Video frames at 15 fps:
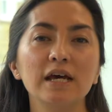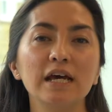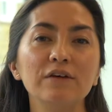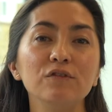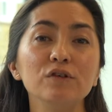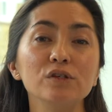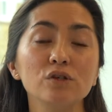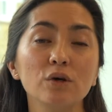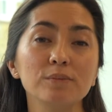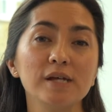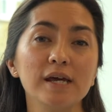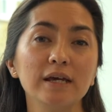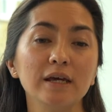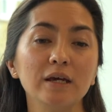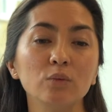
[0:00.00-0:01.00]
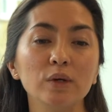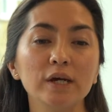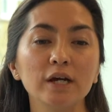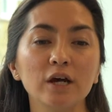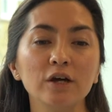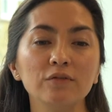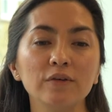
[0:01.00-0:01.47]
If you stop taking
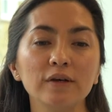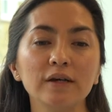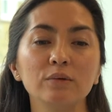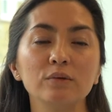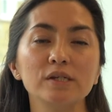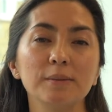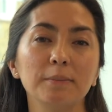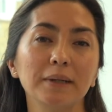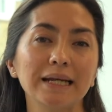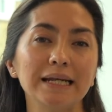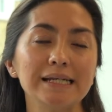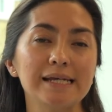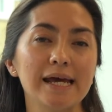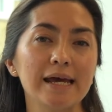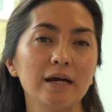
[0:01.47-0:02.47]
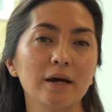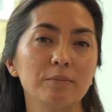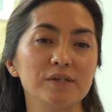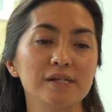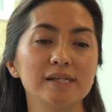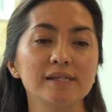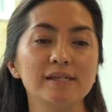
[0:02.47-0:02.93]
Wegovy, it will typically take
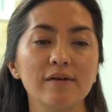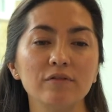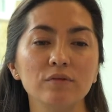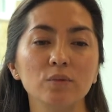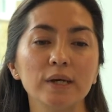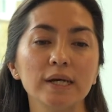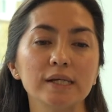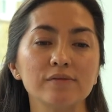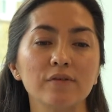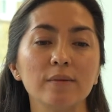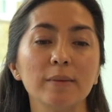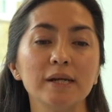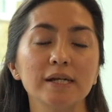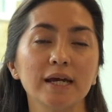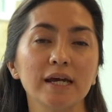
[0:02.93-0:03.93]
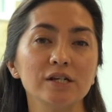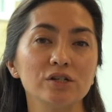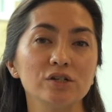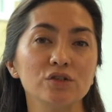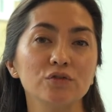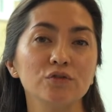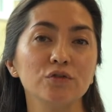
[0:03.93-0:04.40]
up to 7 weeks for the
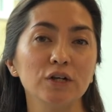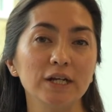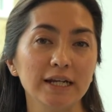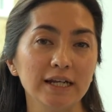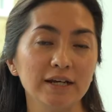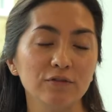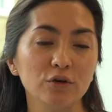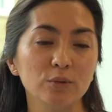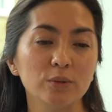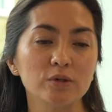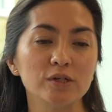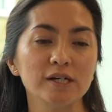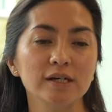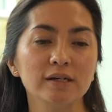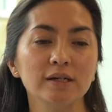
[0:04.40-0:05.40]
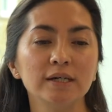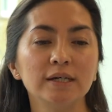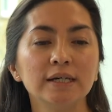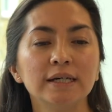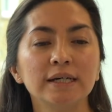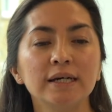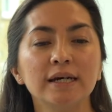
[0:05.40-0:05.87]
medication to fully leave your body.
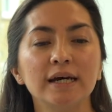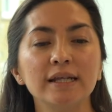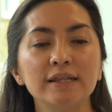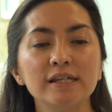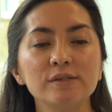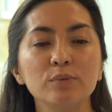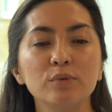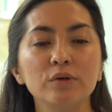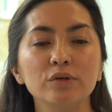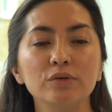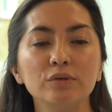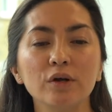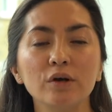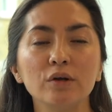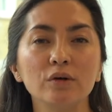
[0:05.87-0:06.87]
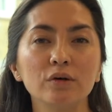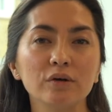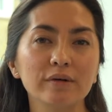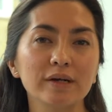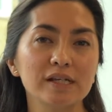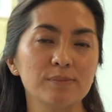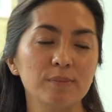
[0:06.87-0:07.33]
At this point, you'll no
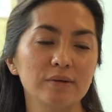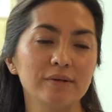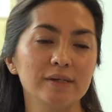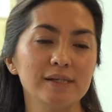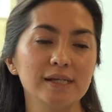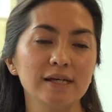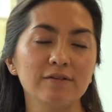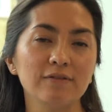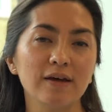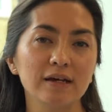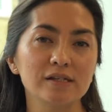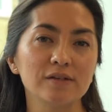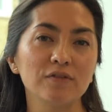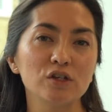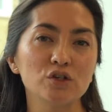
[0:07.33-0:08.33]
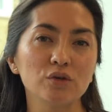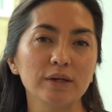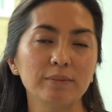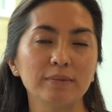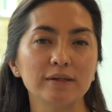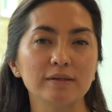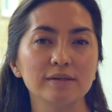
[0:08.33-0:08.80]
longer experience the effects of the
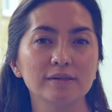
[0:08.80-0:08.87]
treatment.